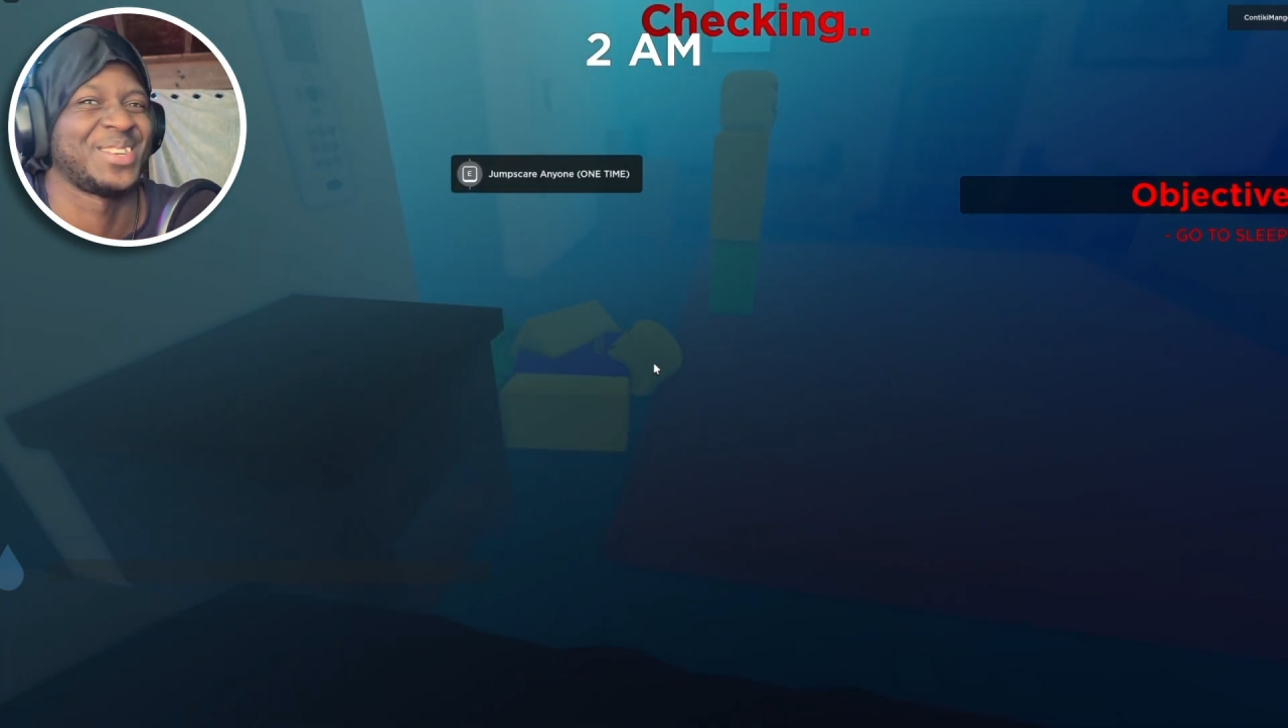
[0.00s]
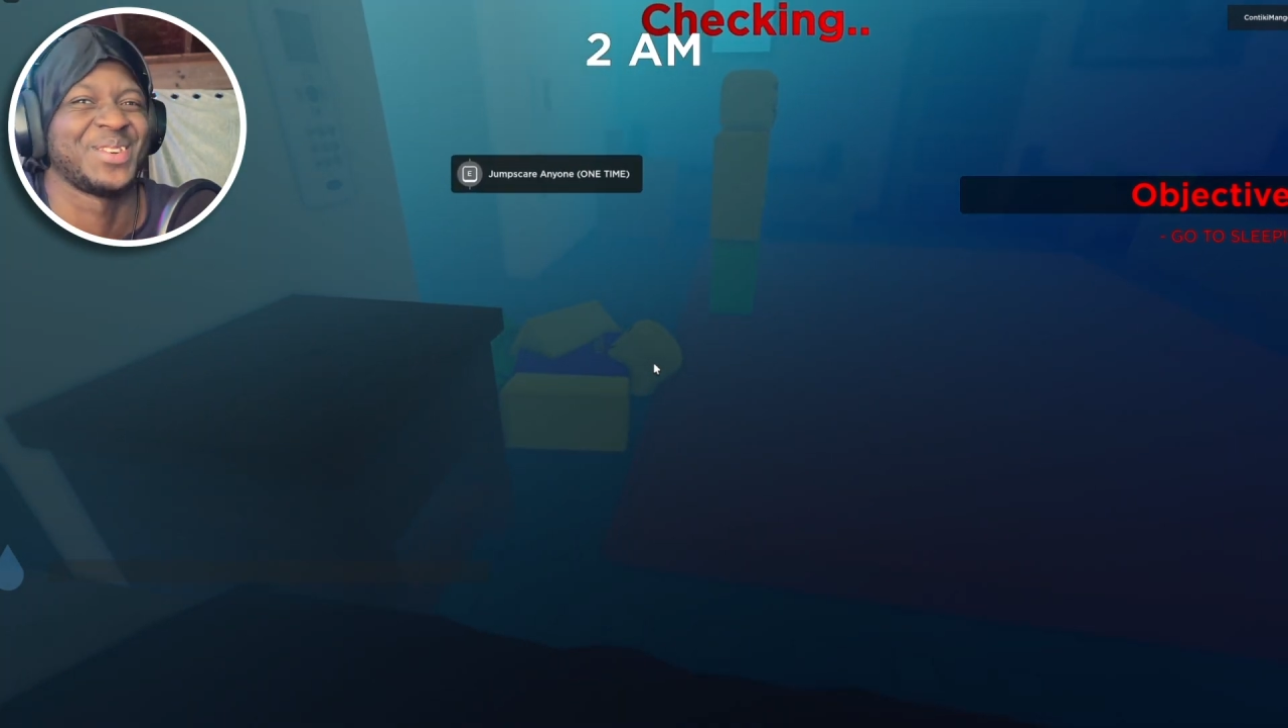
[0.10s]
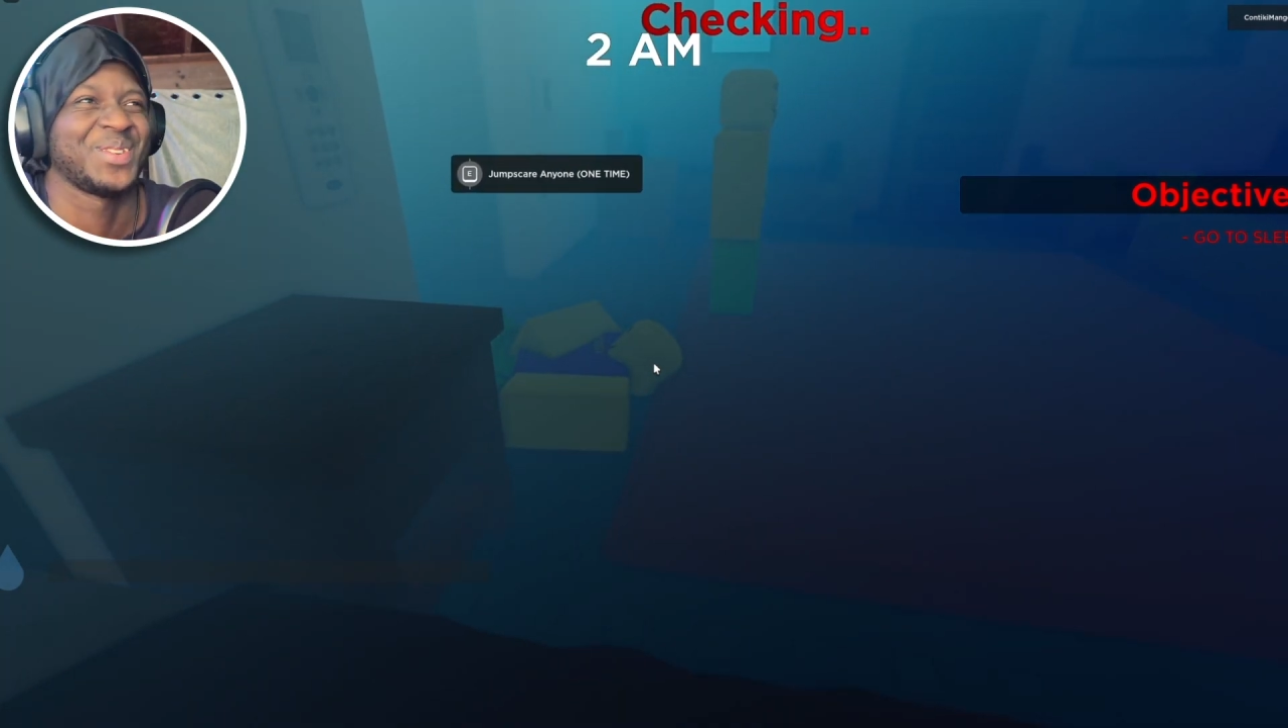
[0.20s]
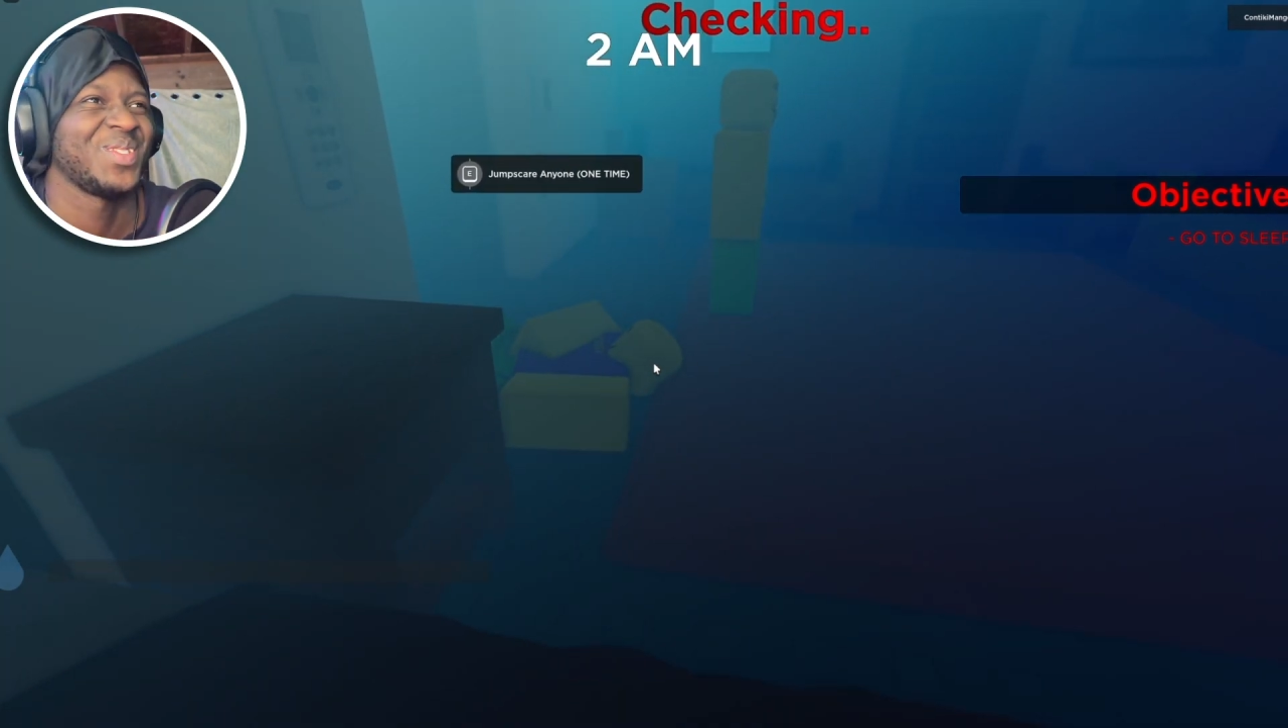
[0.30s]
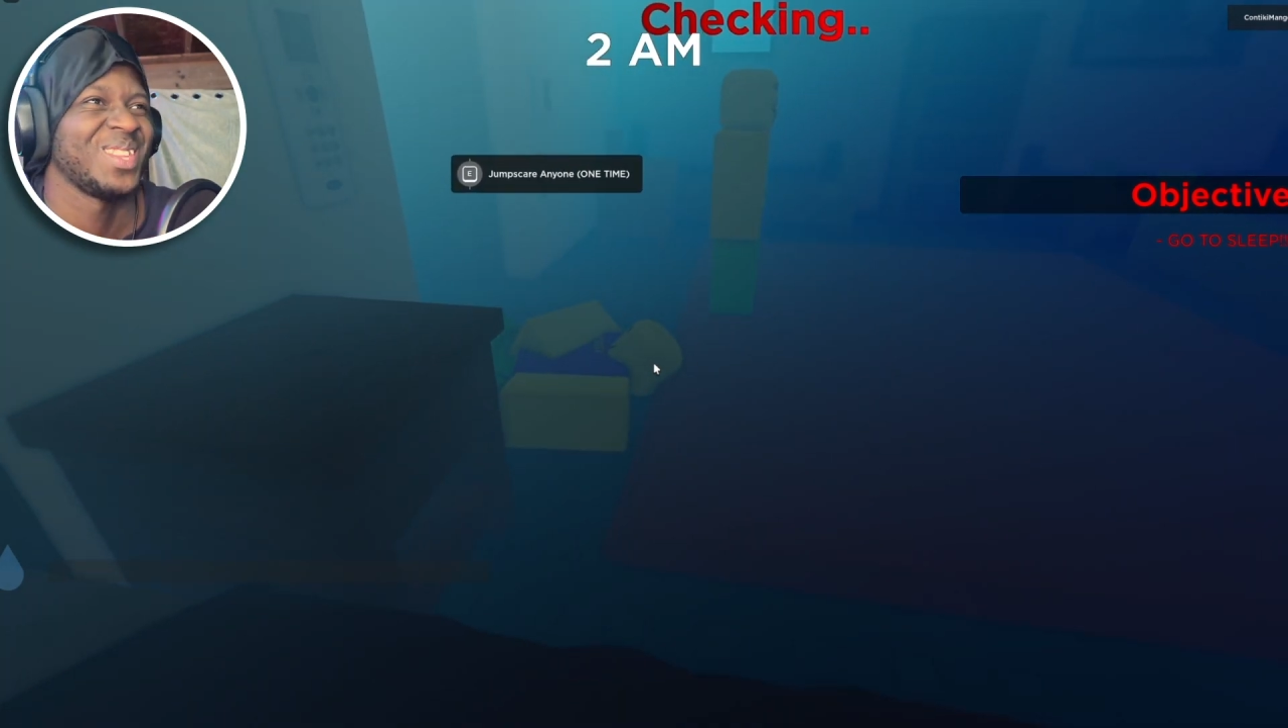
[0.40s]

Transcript: you.